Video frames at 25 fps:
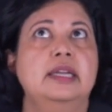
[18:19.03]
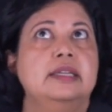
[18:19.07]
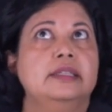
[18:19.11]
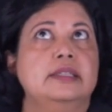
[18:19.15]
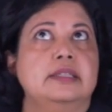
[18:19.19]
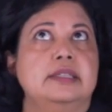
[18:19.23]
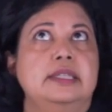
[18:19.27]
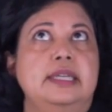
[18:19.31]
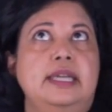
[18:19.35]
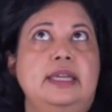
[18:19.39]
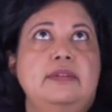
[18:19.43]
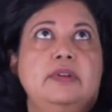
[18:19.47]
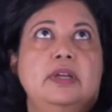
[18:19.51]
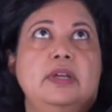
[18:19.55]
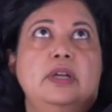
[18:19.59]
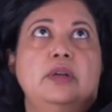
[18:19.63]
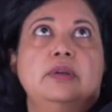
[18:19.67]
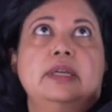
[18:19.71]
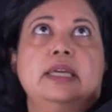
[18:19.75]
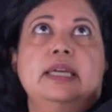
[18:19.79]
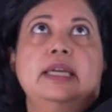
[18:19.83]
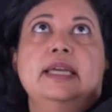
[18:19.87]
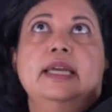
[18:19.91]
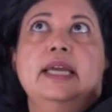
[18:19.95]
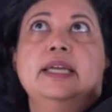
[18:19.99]
Today we're
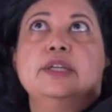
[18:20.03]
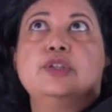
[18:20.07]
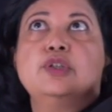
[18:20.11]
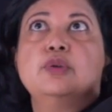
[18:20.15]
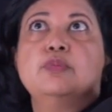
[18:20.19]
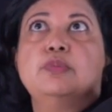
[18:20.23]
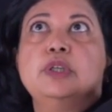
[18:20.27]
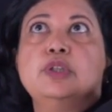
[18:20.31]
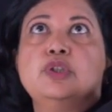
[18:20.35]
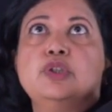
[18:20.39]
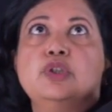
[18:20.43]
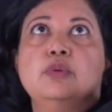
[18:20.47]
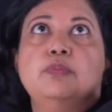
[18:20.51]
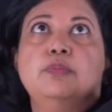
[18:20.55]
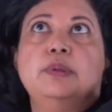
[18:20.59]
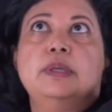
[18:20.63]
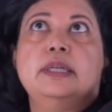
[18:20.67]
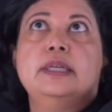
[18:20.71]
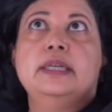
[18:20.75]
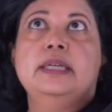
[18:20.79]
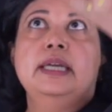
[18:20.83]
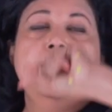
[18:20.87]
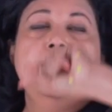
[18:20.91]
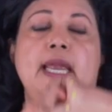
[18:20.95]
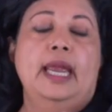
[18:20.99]
looking at
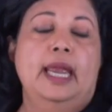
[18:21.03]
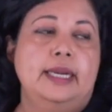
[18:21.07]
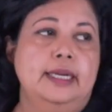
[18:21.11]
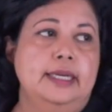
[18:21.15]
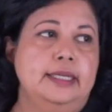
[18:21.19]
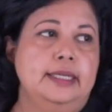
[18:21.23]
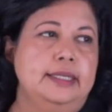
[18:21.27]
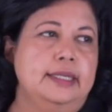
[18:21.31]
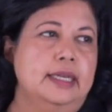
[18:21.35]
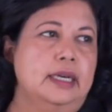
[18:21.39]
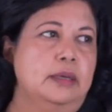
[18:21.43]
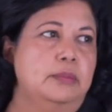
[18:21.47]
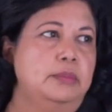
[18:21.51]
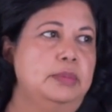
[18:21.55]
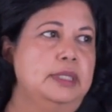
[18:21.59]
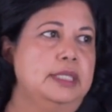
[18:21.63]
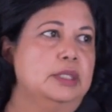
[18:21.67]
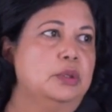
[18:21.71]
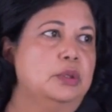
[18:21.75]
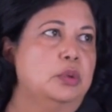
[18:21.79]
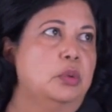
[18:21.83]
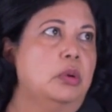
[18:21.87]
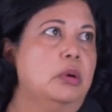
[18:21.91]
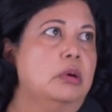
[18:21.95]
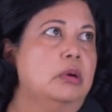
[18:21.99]
triplet, and a
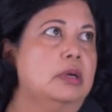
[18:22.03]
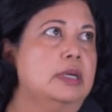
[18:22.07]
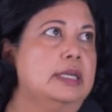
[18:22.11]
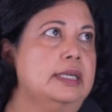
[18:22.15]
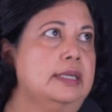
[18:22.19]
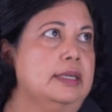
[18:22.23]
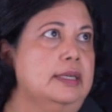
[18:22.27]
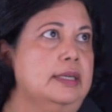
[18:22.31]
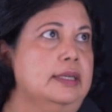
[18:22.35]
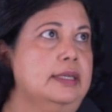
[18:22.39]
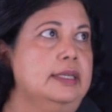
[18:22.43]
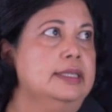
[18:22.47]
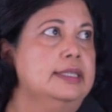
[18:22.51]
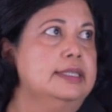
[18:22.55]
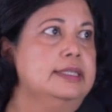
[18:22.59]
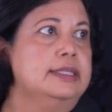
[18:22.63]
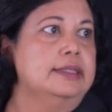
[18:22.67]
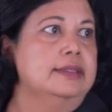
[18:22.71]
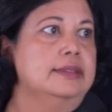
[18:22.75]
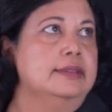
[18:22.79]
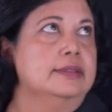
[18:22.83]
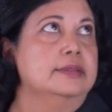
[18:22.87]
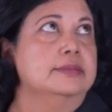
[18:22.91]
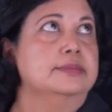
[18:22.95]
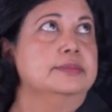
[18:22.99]
doublet quartet.
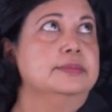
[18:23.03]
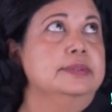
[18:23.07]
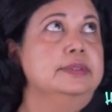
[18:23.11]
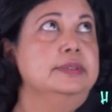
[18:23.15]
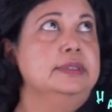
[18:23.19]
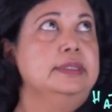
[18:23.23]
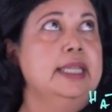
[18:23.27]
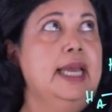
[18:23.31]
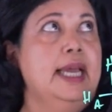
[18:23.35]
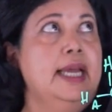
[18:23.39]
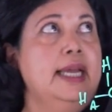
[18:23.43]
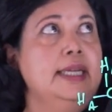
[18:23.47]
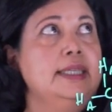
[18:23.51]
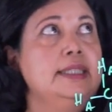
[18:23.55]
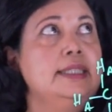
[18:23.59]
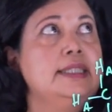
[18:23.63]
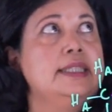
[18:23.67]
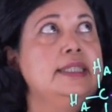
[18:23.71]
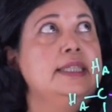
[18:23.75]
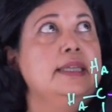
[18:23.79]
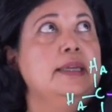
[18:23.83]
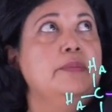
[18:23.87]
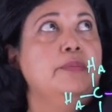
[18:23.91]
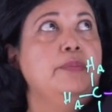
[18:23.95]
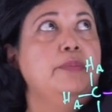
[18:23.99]
So
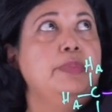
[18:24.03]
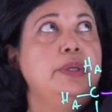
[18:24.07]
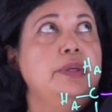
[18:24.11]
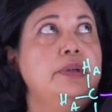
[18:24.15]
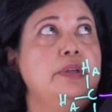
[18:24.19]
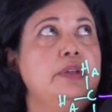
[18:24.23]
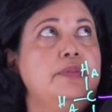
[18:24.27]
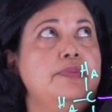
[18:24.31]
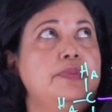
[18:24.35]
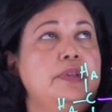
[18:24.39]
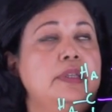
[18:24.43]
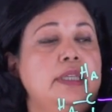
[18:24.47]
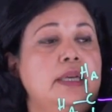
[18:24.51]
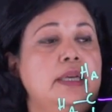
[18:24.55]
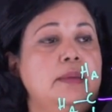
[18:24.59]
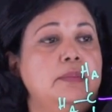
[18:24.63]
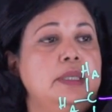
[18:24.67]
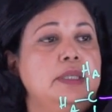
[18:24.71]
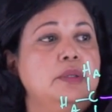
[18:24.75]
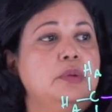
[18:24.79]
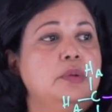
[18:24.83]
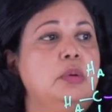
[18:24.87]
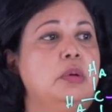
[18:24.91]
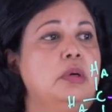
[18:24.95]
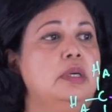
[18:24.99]
that's a beautiful
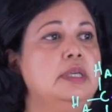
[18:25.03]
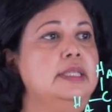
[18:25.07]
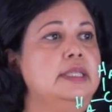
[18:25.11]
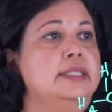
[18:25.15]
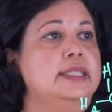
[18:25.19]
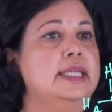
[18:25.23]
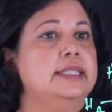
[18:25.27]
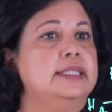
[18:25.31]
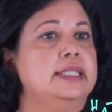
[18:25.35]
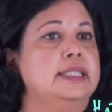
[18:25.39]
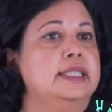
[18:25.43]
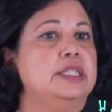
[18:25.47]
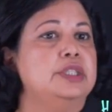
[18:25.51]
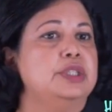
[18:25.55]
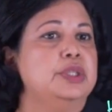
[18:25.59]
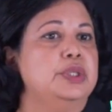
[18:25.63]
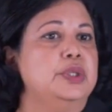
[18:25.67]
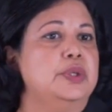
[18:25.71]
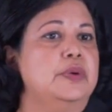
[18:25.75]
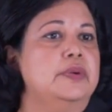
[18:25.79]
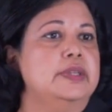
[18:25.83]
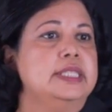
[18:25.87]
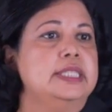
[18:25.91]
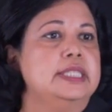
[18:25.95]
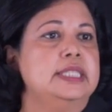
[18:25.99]
doublet quartet that tells you
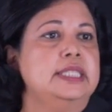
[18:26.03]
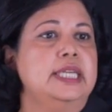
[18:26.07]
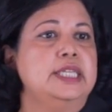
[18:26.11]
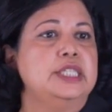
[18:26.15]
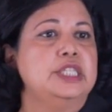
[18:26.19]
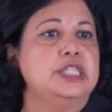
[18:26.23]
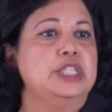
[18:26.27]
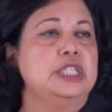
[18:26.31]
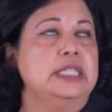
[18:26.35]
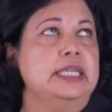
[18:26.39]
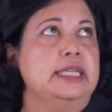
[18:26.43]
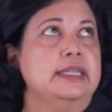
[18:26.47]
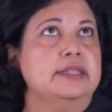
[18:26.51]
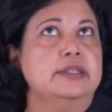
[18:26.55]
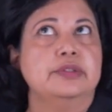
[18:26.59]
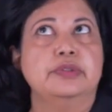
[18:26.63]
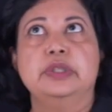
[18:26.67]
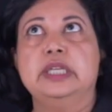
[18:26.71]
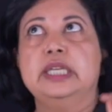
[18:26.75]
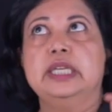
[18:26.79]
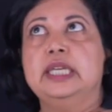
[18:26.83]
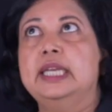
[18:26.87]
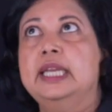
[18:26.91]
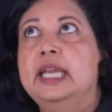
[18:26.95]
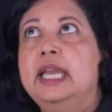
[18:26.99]
you're a CH,
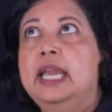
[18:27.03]
CH3,